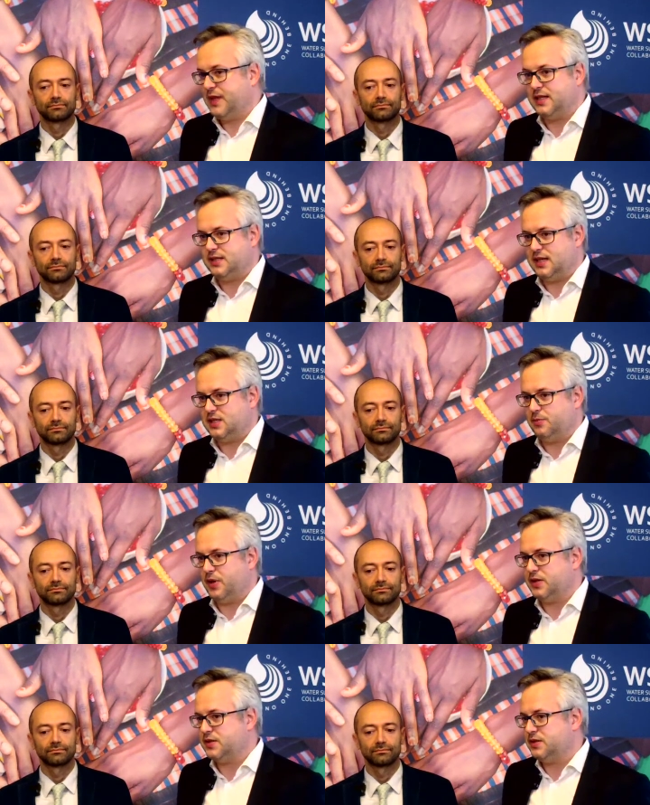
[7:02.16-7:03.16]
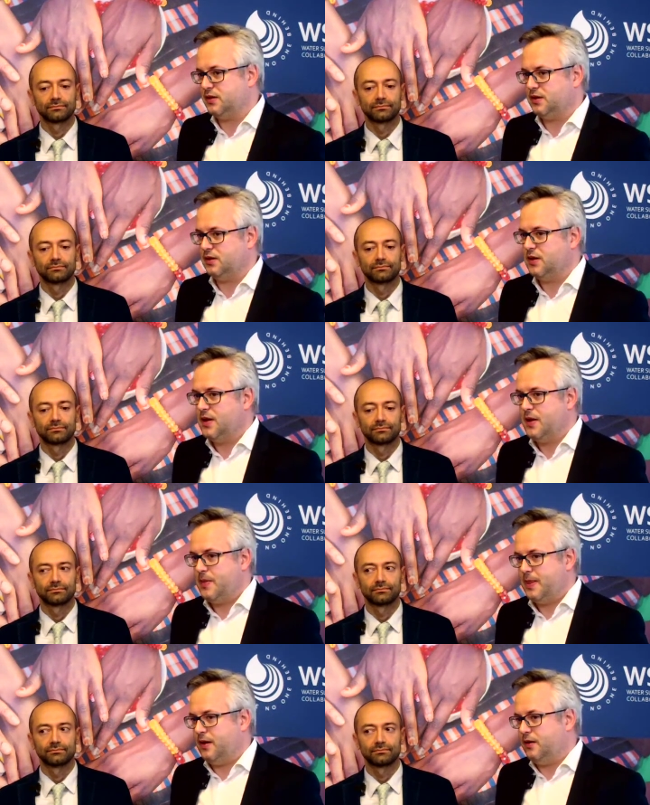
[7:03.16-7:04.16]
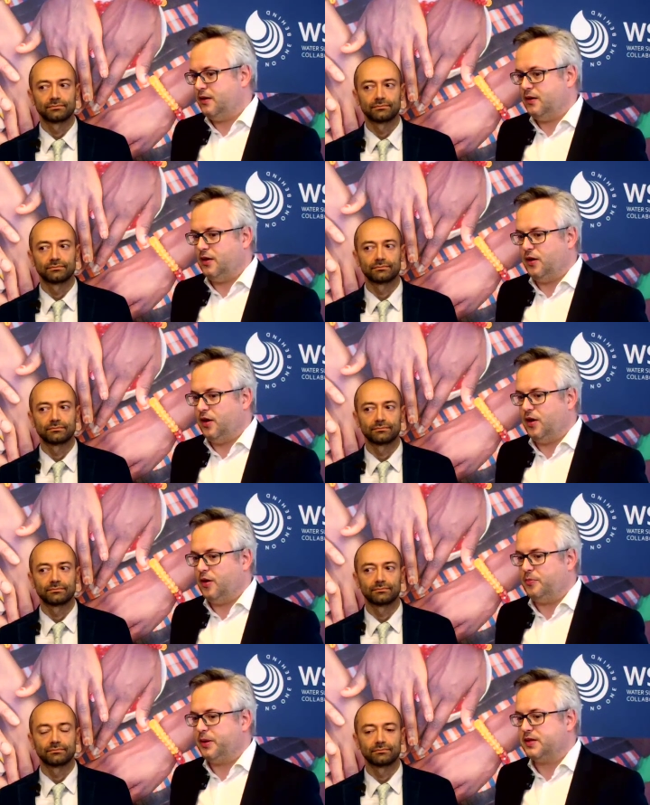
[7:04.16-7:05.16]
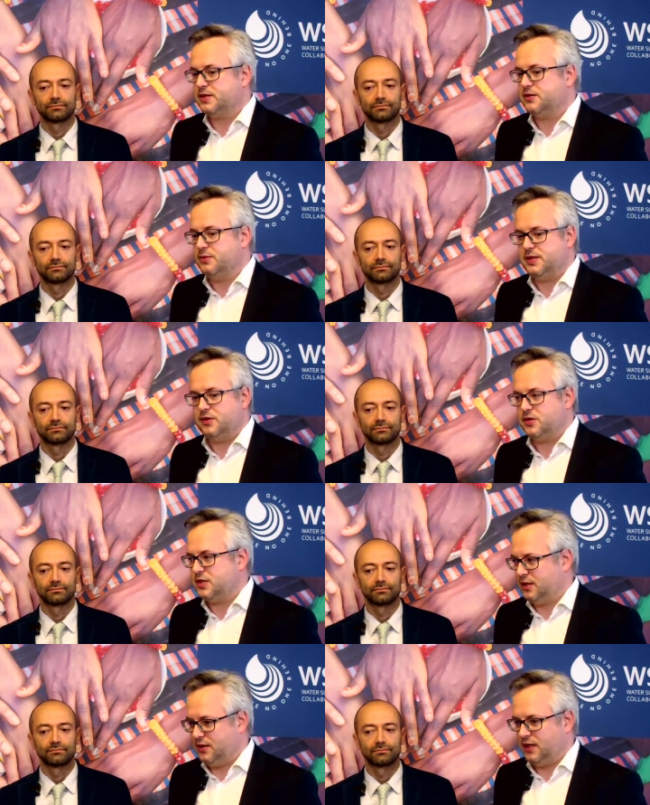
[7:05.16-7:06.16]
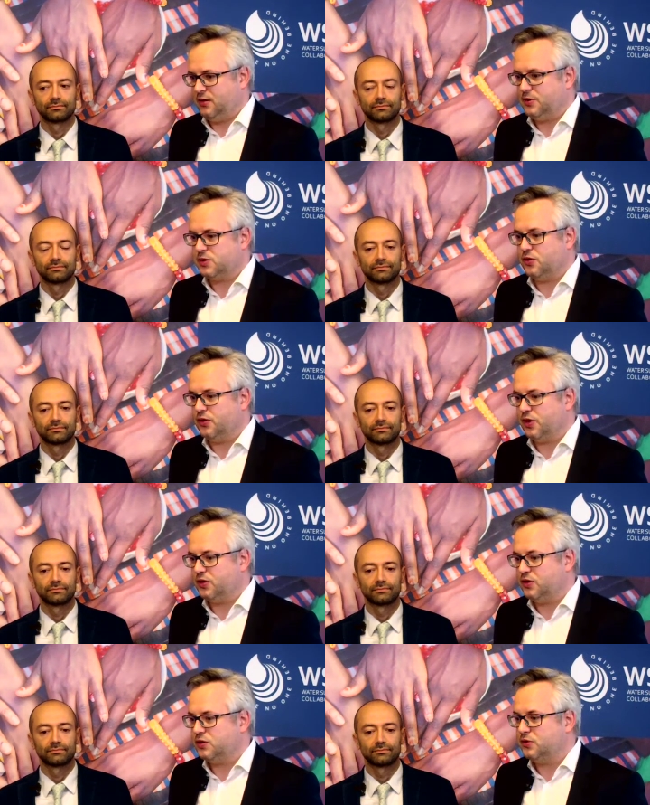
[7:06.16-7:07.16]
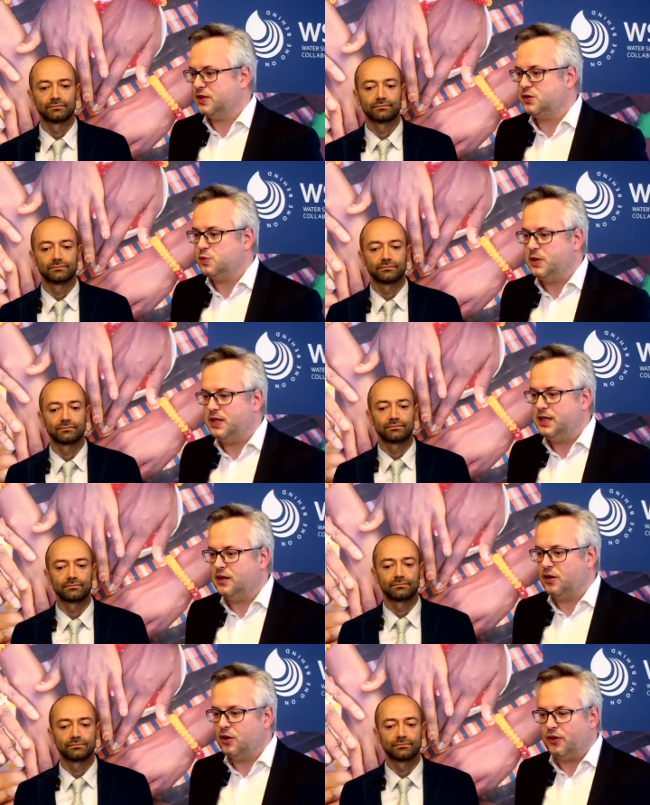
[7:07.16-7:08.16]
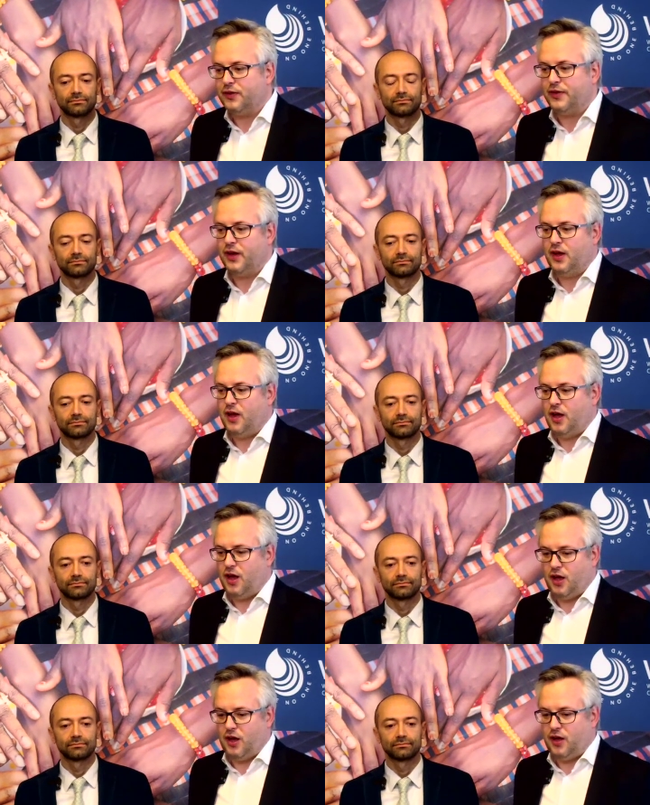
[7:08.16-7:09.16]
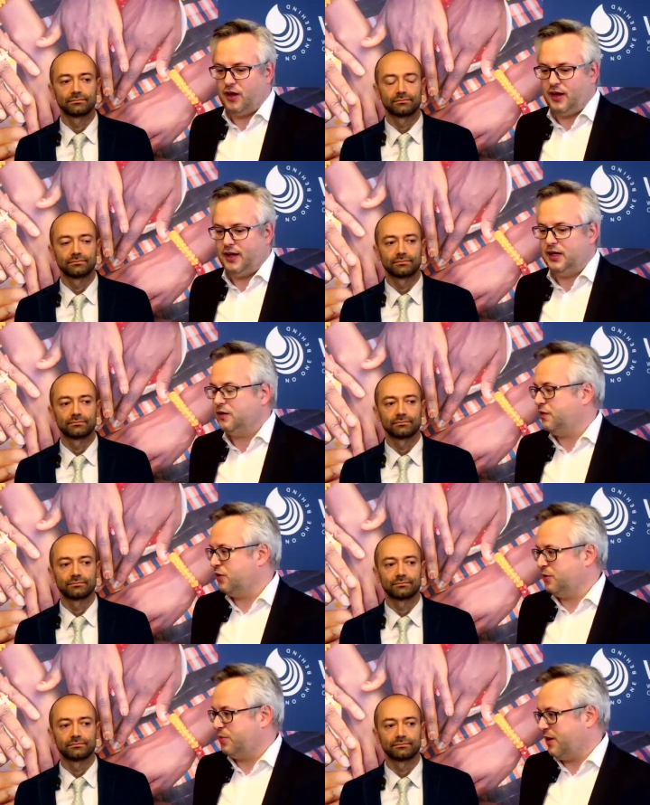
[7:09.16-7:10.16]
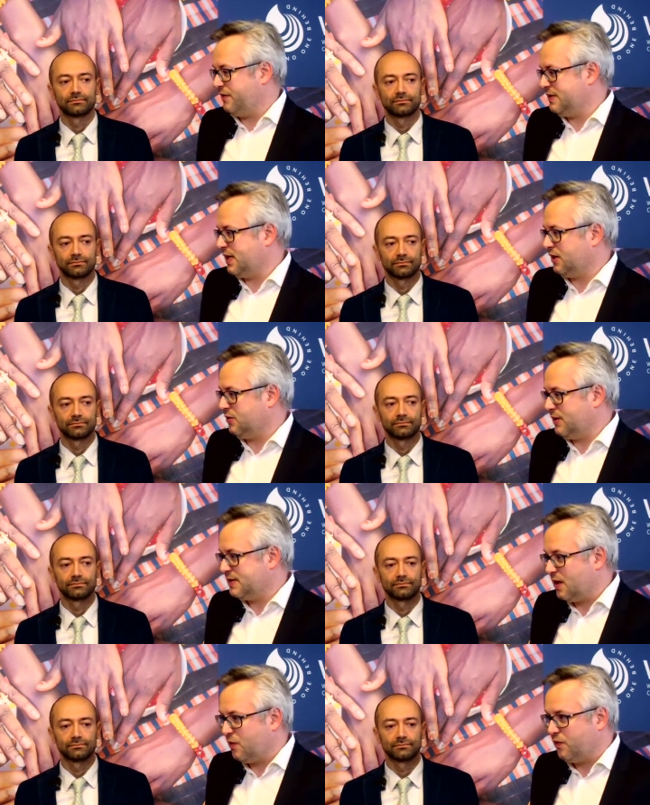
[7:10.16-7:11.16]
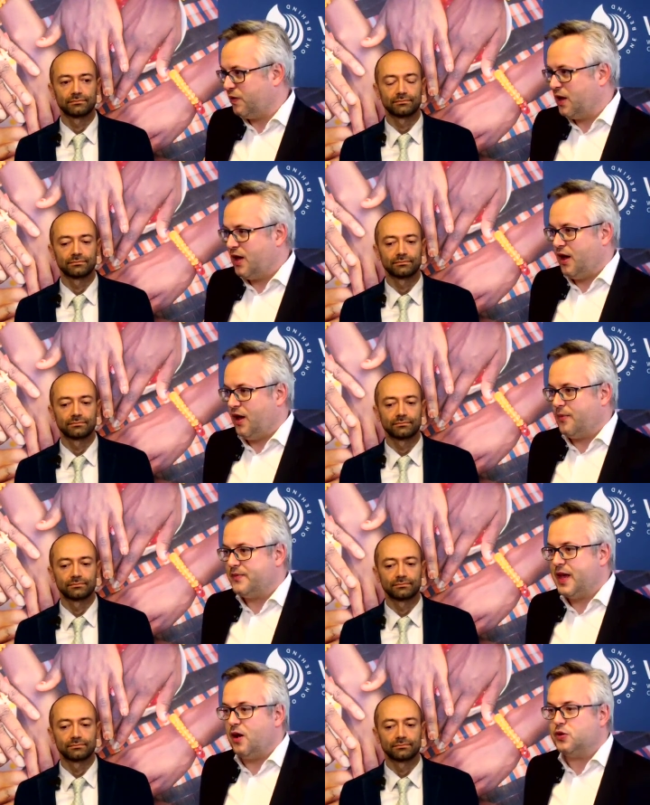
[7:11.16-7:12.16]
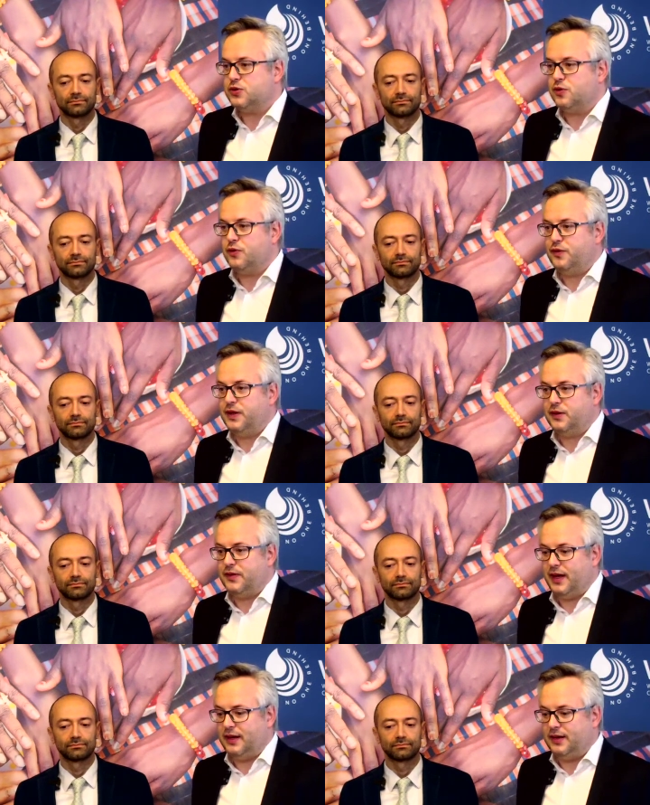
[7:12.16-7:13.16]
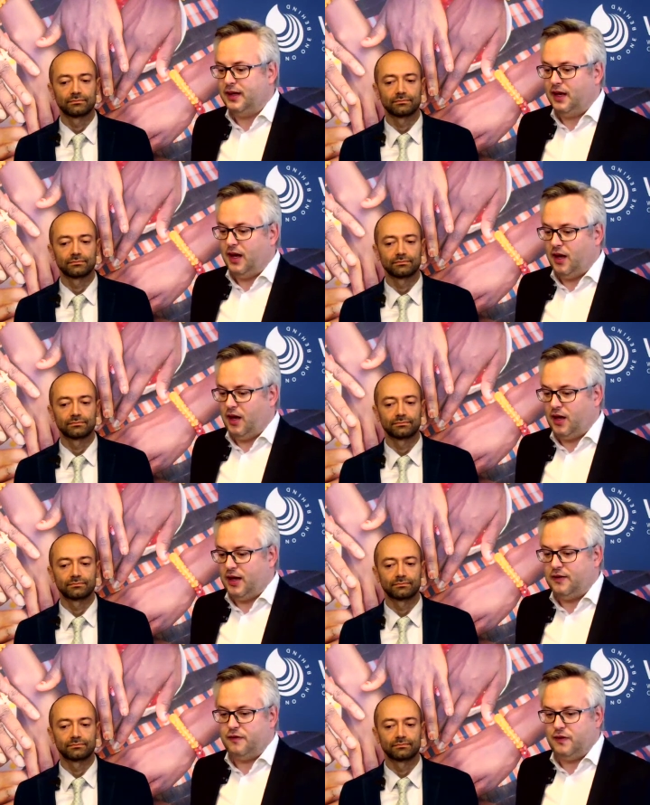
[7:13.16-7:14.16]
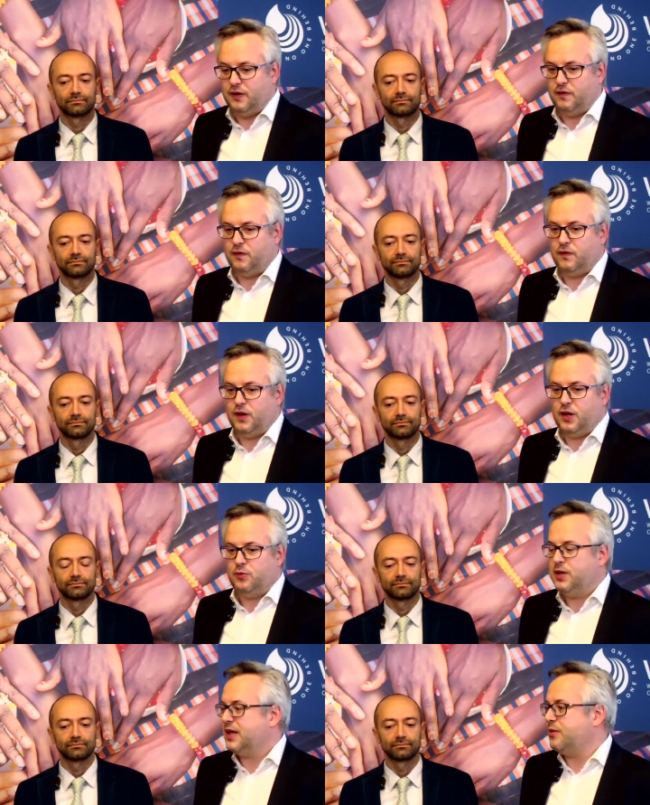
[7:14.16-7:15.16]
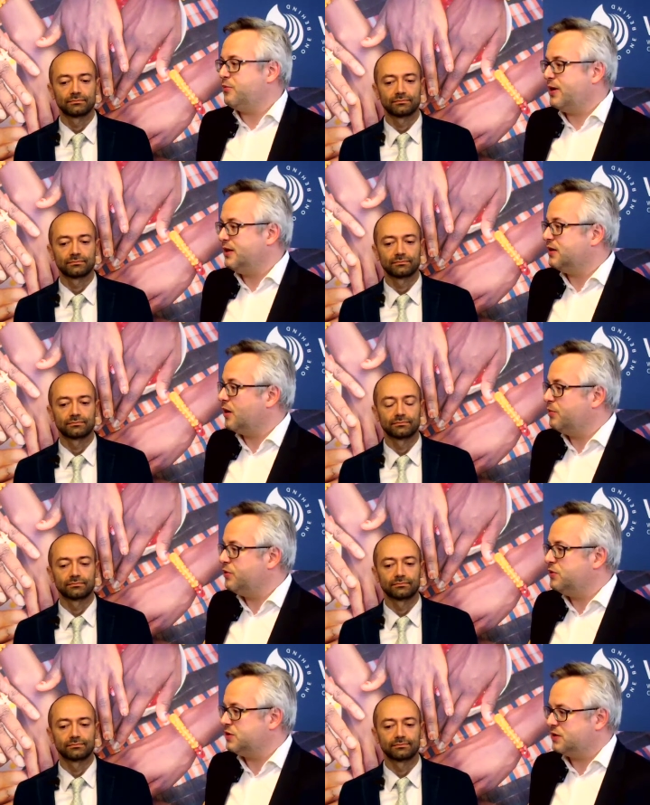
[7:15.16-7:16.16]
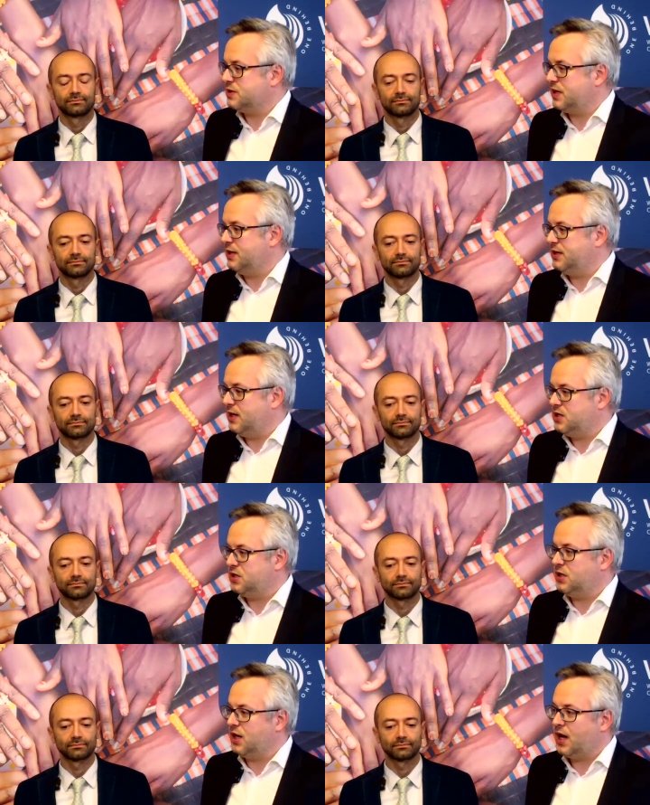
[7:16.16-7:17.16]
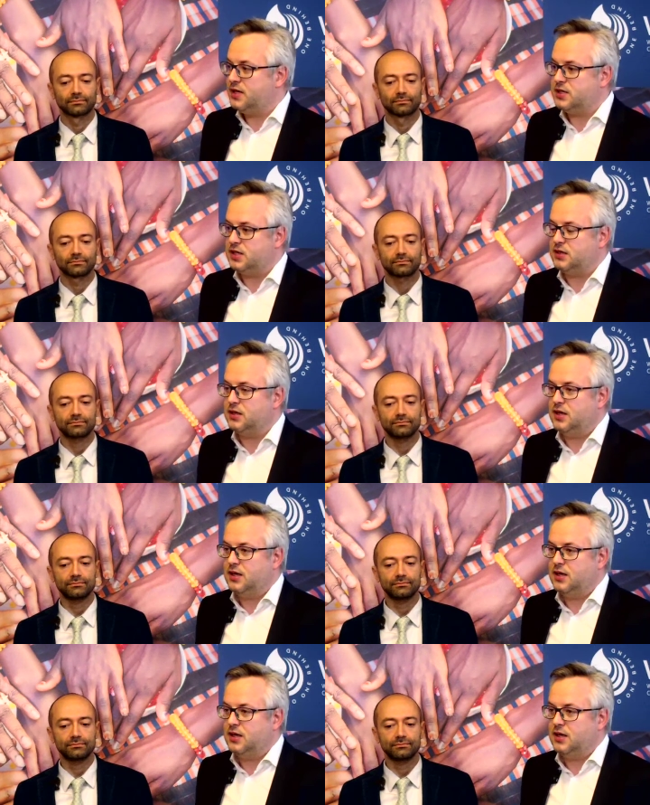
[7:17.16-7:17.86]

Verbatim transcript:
Speaker 1: That's, that's a past, uh, uh, past research that, that was conducted. So there's really a lot uh, in it for the private sector itself. Um, they also feel that uh, if, if we can break the taboos on sanitation and hygiene,